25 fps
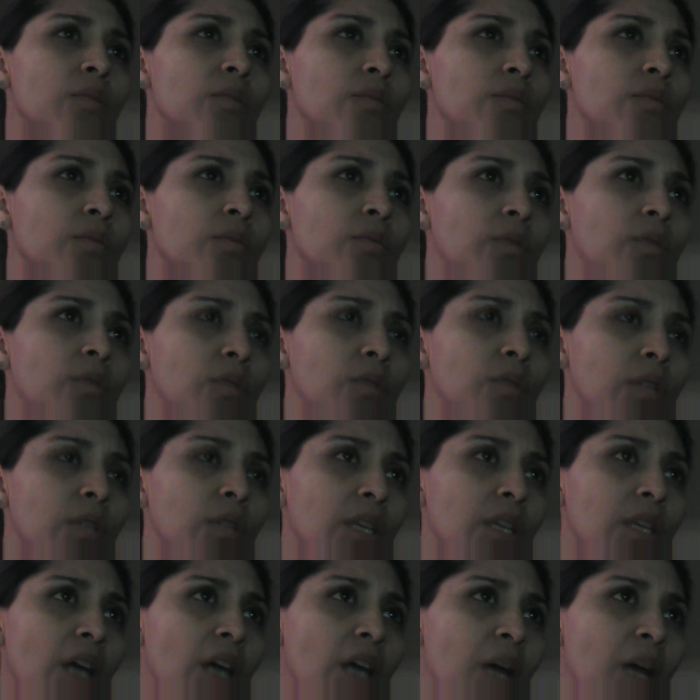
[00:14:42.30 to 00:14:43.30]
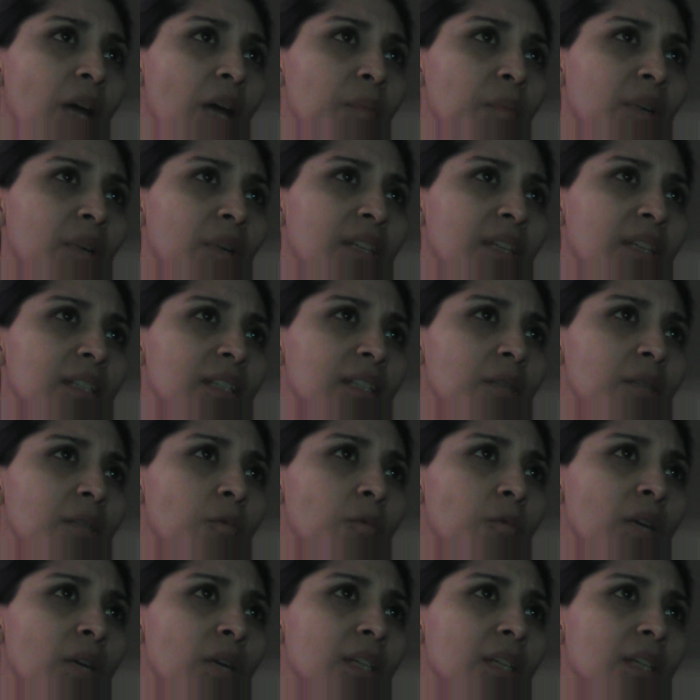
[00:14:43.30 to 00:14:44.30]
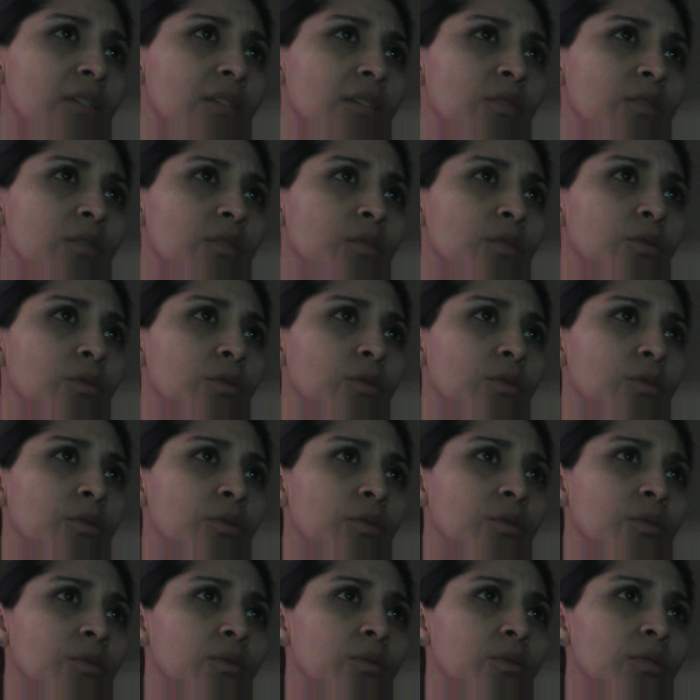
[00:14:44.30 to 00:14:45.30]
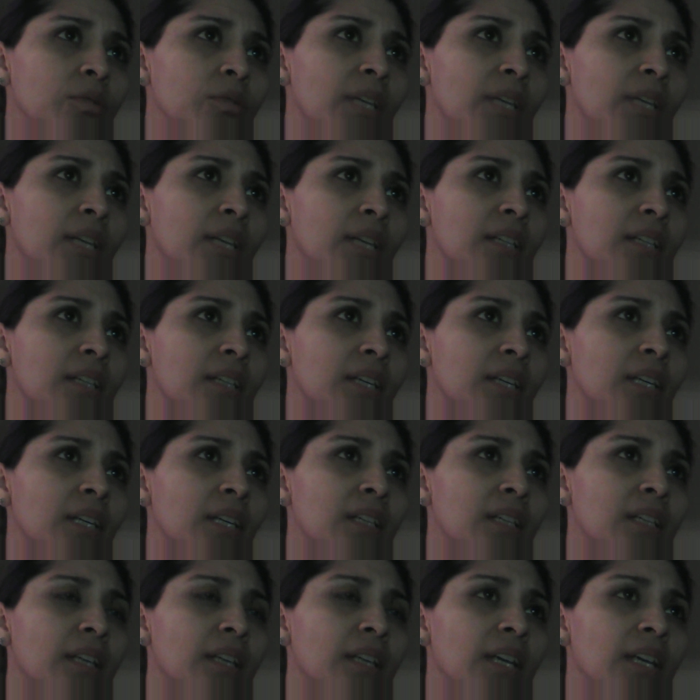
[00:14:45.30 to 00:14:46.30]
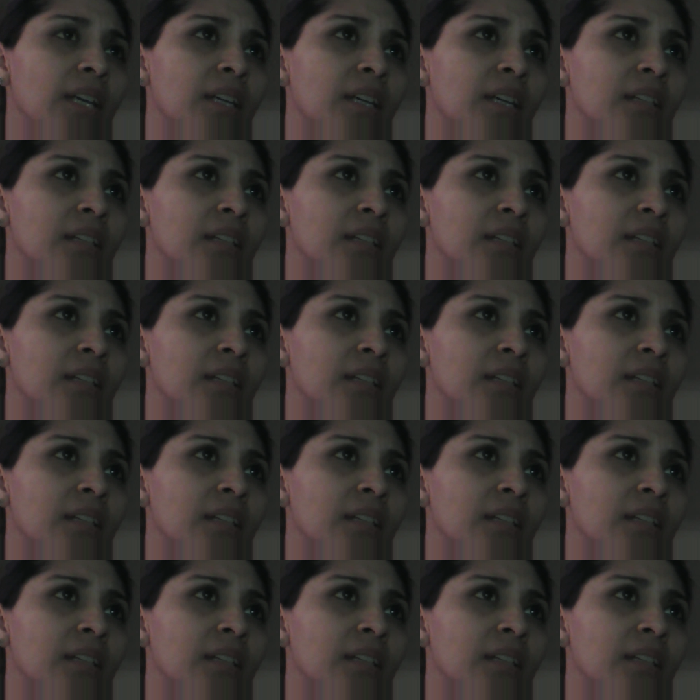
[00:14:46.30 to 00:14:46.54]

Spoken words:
for the upper, it's a 122,998.